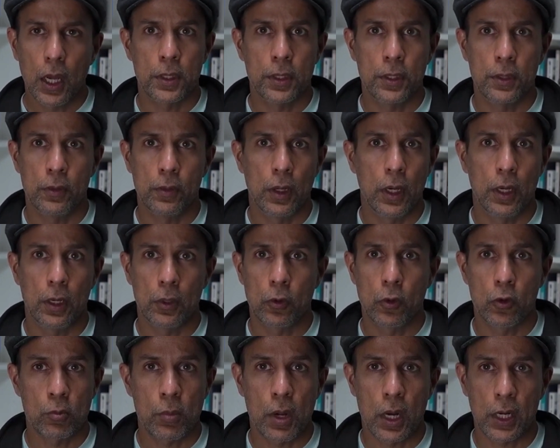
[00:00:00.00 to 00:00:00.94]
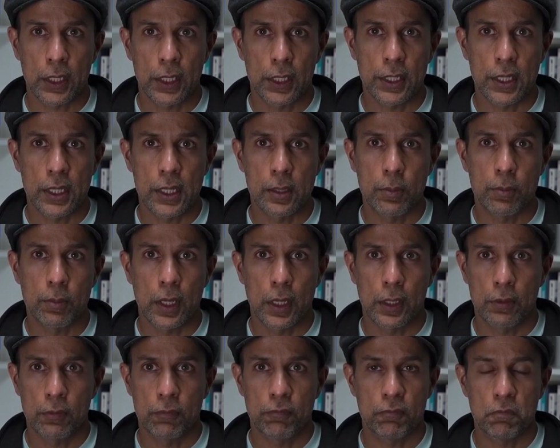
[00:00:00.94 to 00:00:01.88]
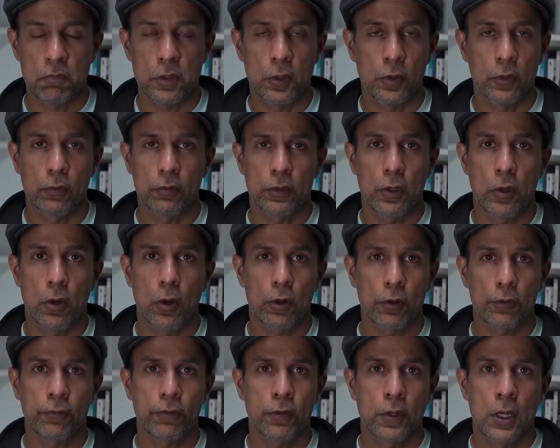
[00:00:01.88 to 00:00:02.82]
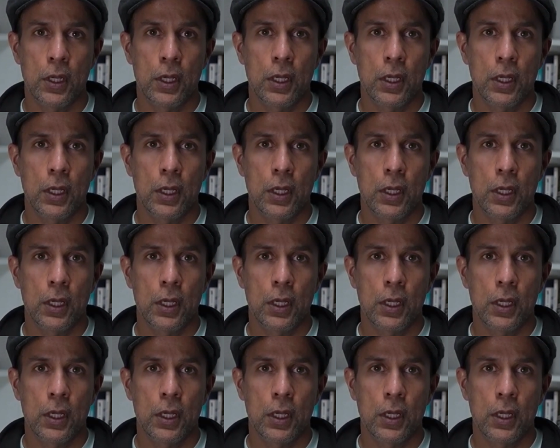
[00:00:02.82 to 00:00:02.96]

go-to-market team, and, with a lot of,